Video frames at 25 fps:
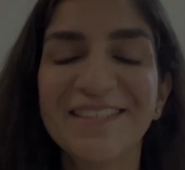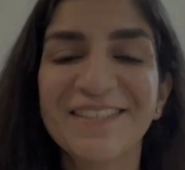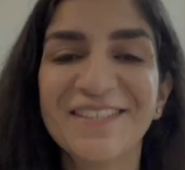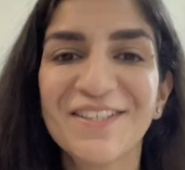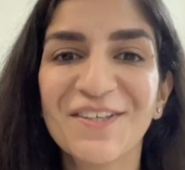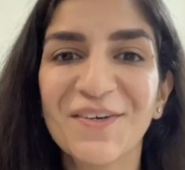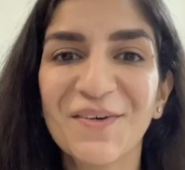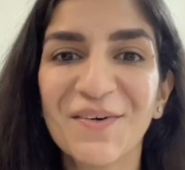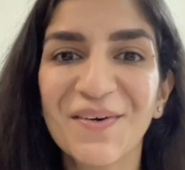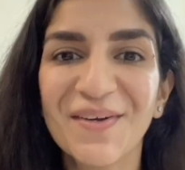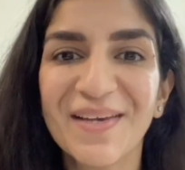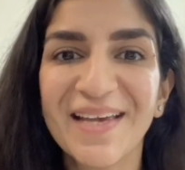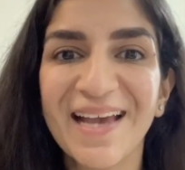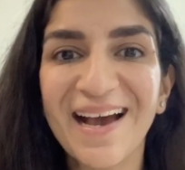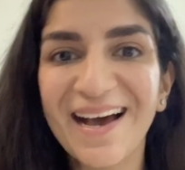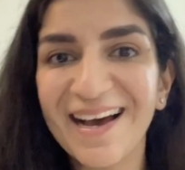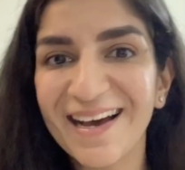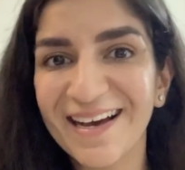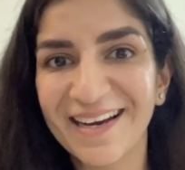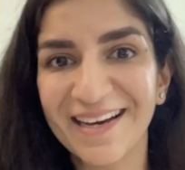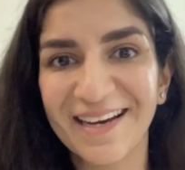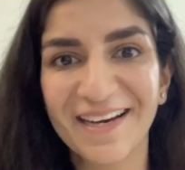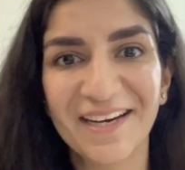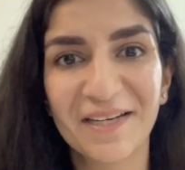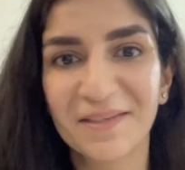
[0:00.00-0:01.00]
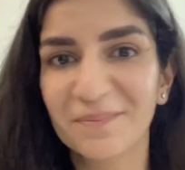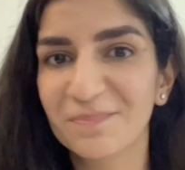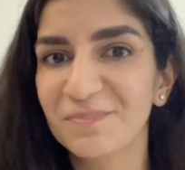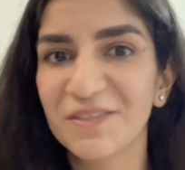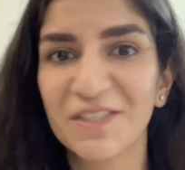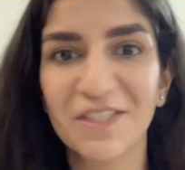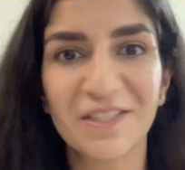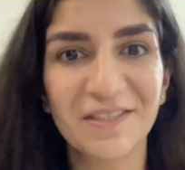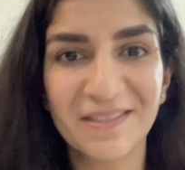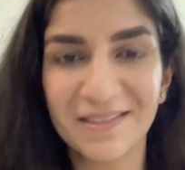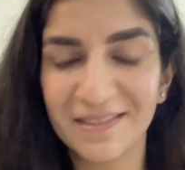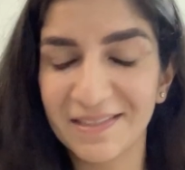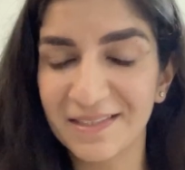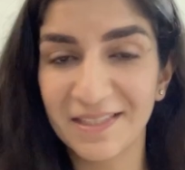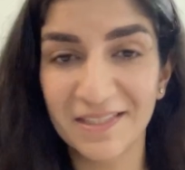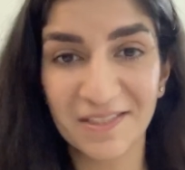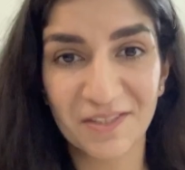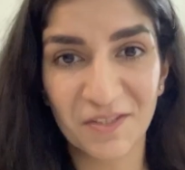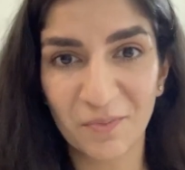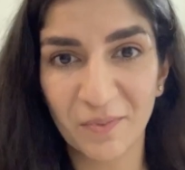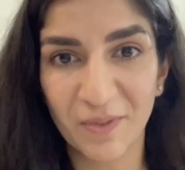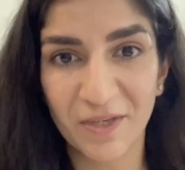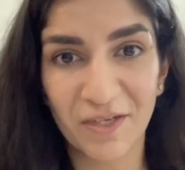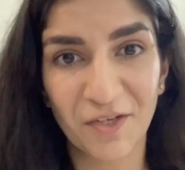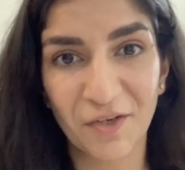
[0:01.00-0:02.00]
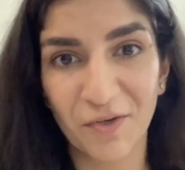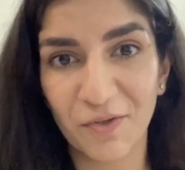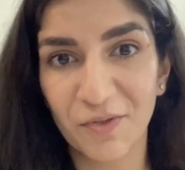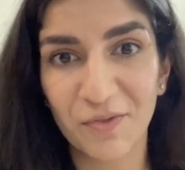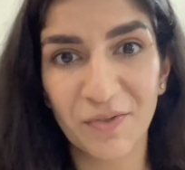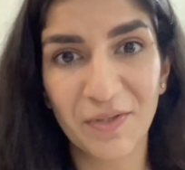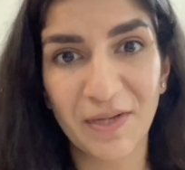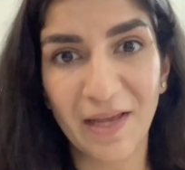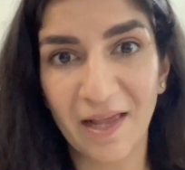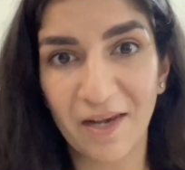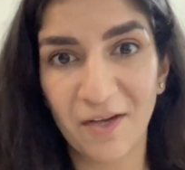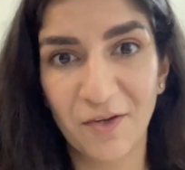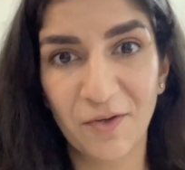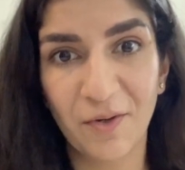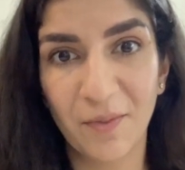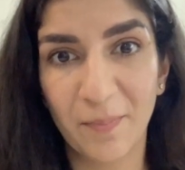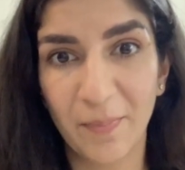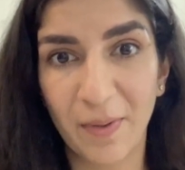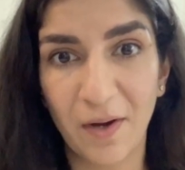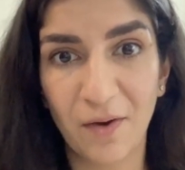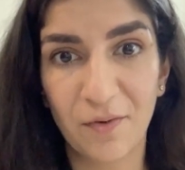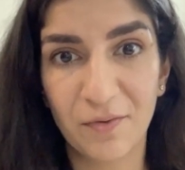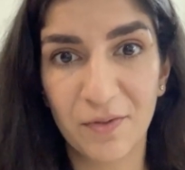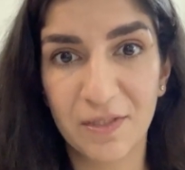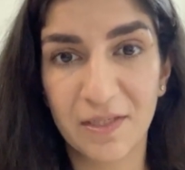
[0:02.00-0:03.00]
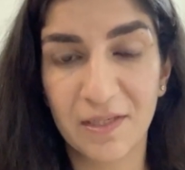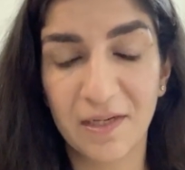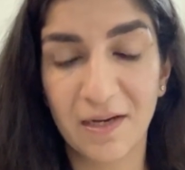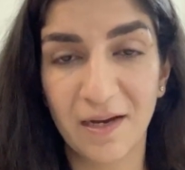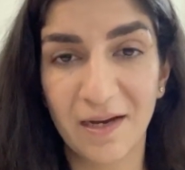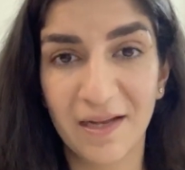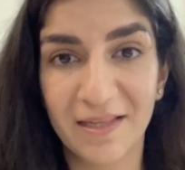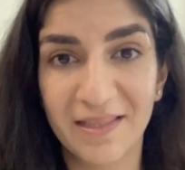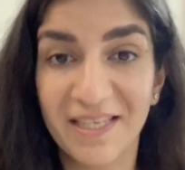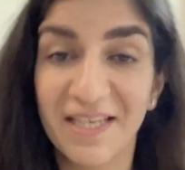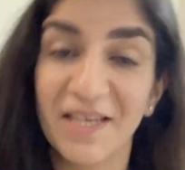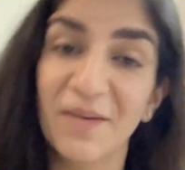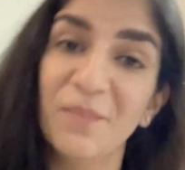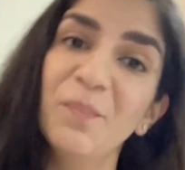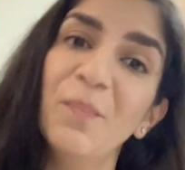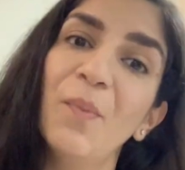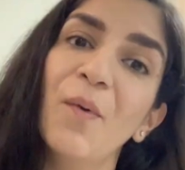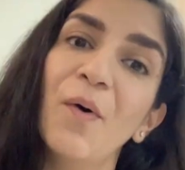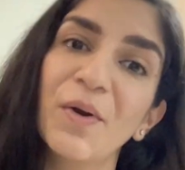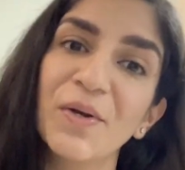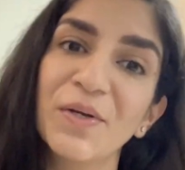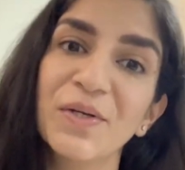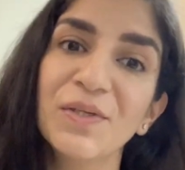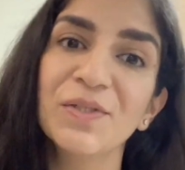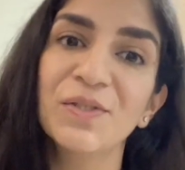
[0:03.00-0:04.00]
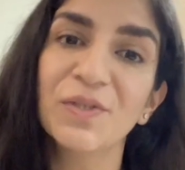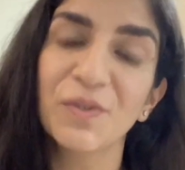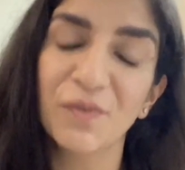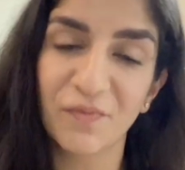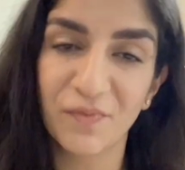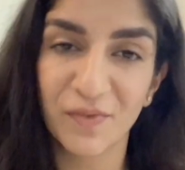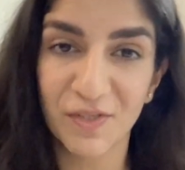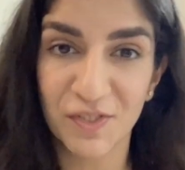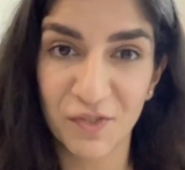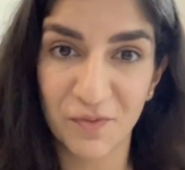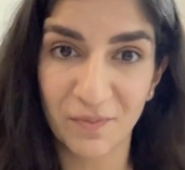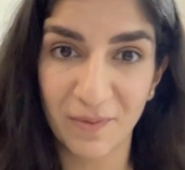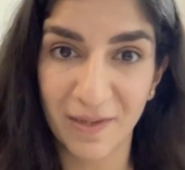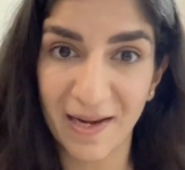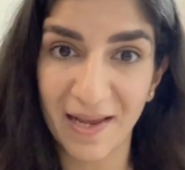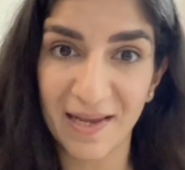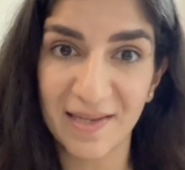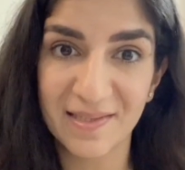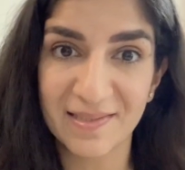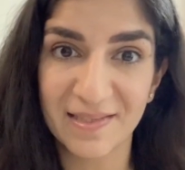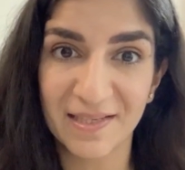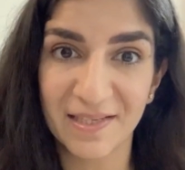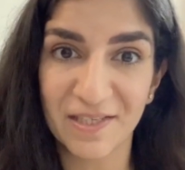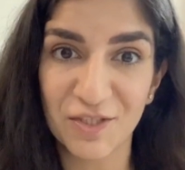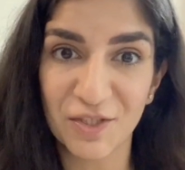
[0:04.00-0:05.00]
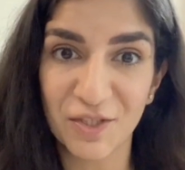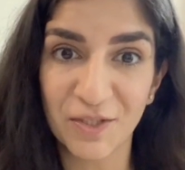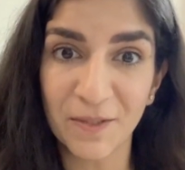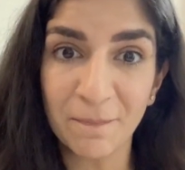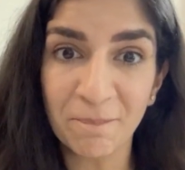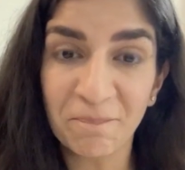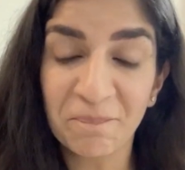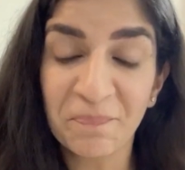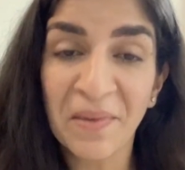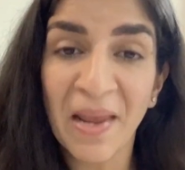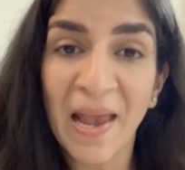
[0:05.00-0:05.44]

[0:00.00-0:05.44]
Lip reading: So yeah, just this video to tell you about the importance of visualization.